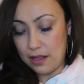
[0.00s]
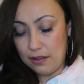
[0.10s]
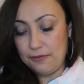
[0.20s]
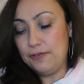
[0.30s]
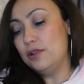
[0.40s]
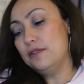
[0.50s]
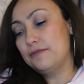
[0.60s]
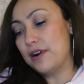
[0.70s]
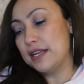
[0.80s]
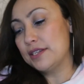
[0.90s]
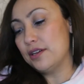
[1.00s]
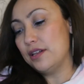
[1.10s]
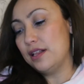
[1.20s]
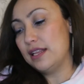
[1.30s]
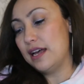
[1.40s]
Full
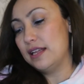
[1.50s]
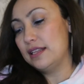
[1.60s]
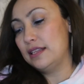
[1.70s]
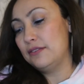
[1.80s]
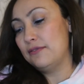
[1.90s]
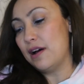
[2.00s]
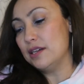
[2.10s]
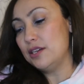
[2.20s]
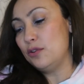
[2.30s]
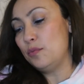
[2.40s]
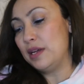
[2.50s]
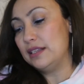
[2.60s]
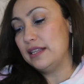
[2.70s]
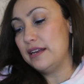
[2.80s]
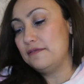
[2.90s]
Frontal Volume
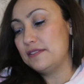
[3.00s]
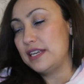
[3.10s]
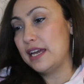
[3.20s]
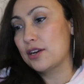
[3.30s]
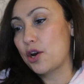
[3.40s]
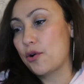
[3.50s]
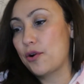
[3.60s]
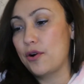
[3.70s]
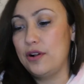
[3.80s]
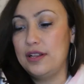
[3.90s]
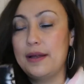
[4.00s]
Lift and Curl